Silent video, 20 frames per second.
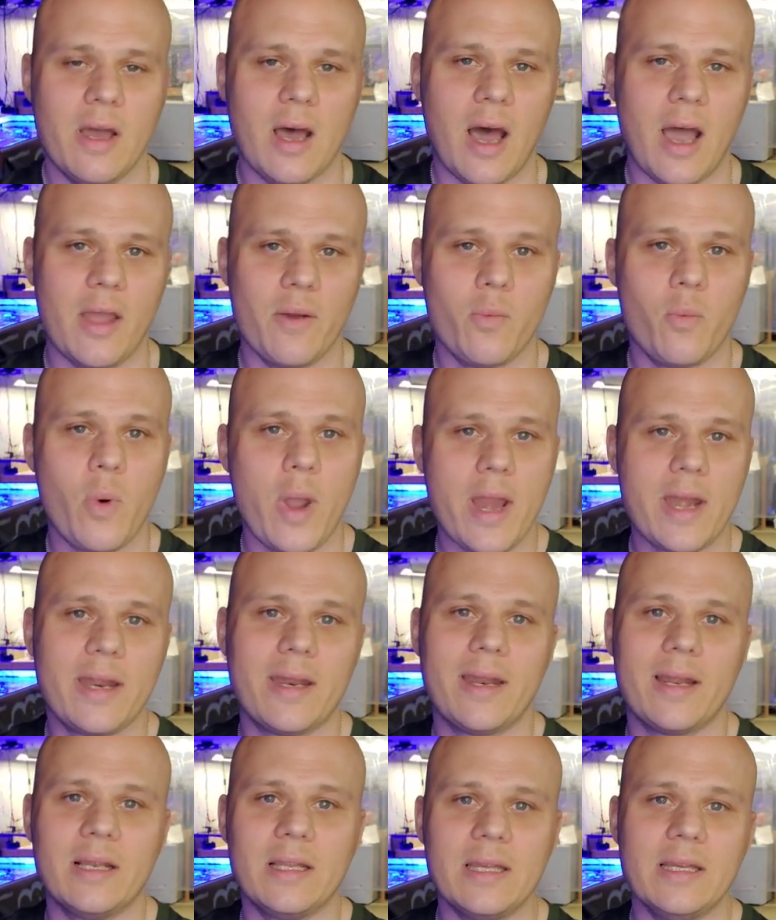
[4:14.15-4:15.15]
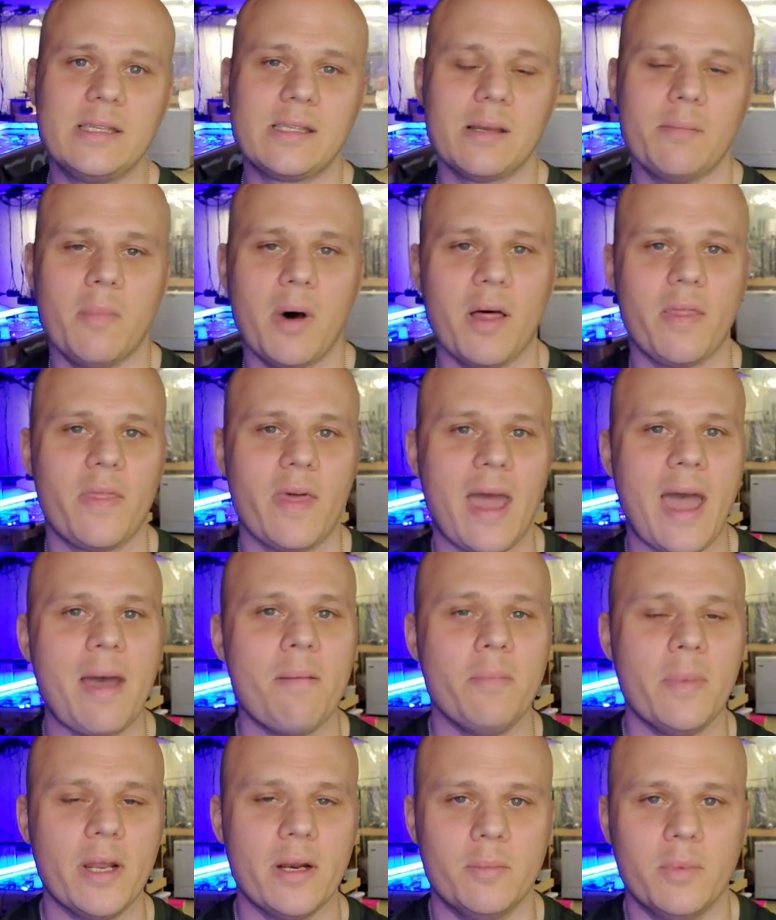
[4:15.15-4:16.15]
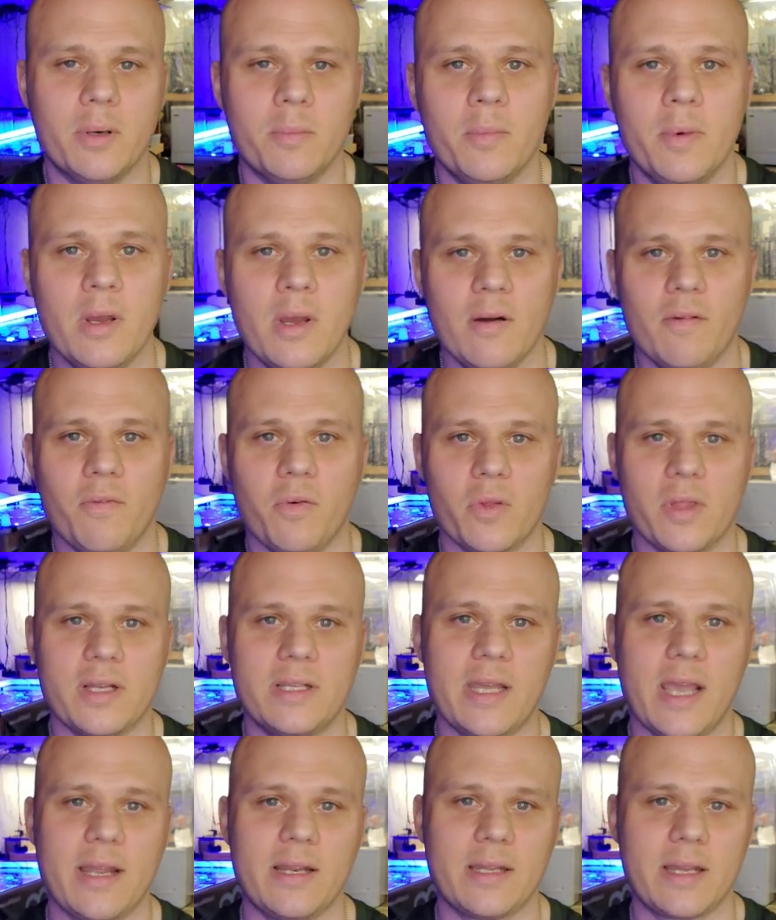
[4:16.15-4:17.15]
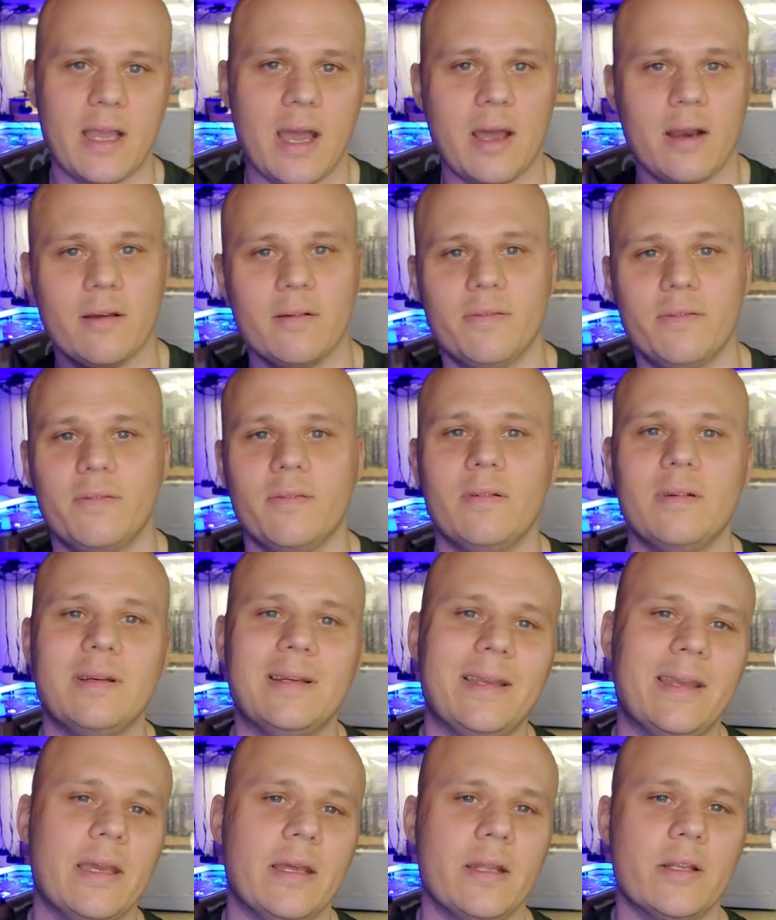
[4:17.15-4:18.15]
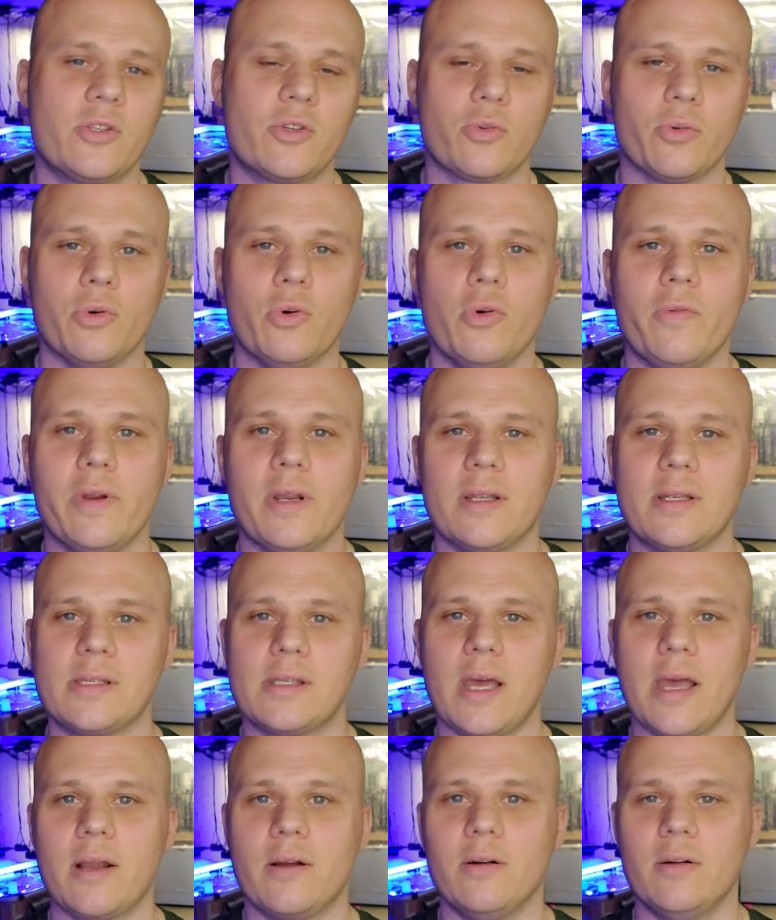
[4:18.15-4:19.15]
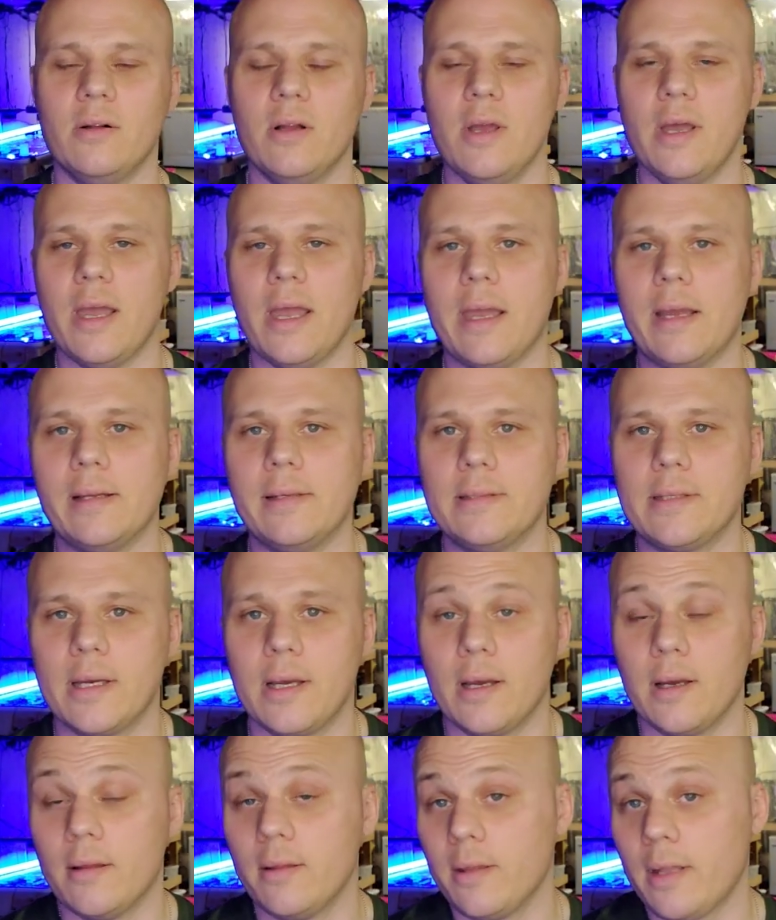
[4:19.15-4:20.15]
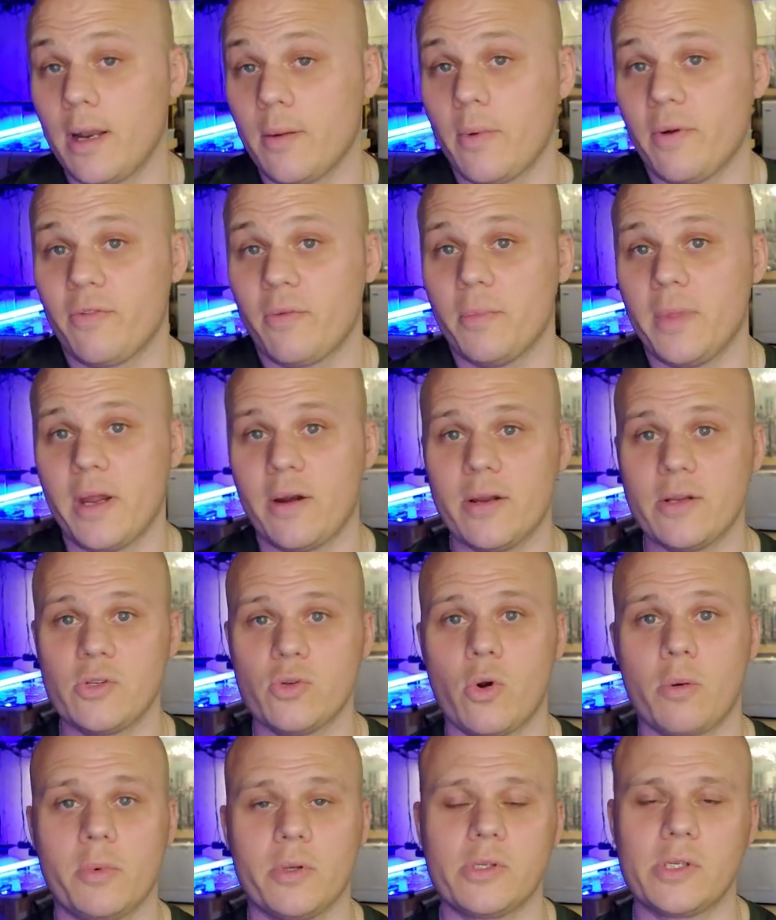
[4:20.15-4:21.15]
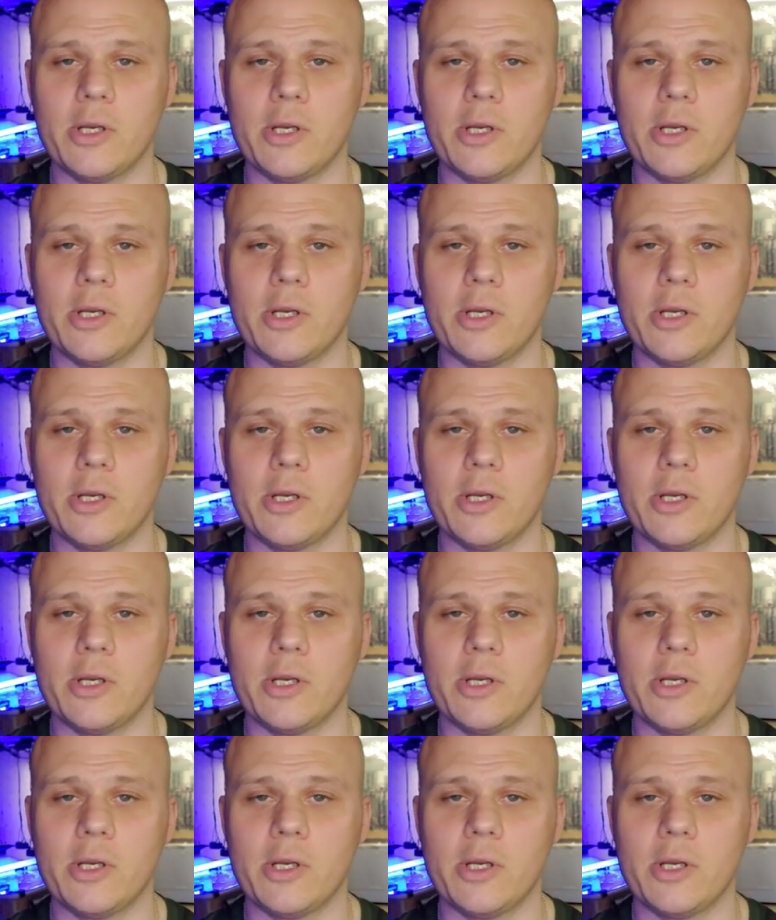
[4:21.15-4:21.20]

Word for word: I waited at least a month at minimum for the tank to kind of get its groove and its cycle and, uh, and then I went from there as normal.